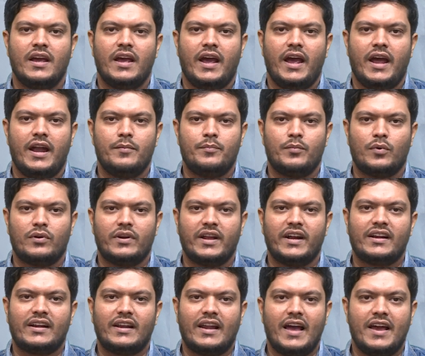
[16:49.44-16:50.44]
and
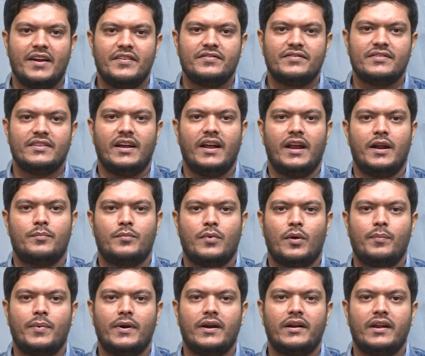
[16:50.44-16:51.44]
protect lives and
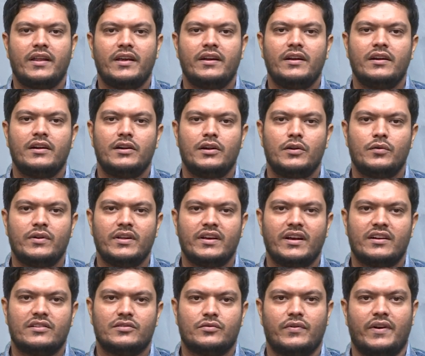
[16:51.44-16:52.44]
property during
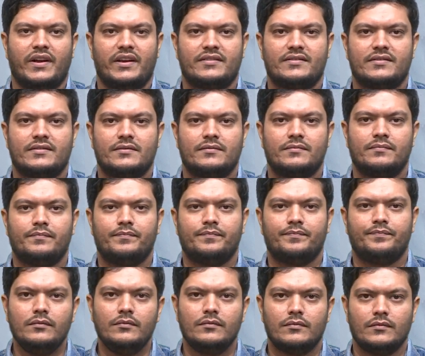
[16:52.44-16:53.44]
earthquakes.
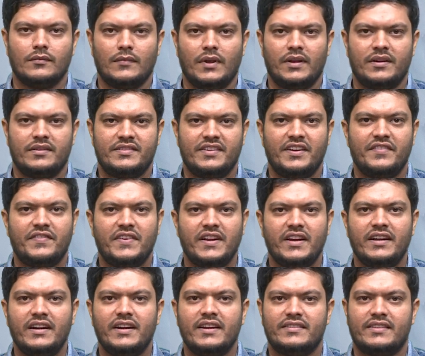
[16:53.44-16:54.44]
Safety
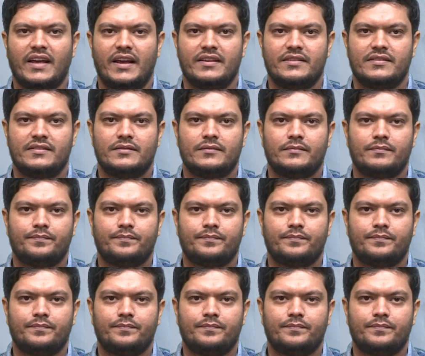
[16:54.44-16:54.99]
in designs.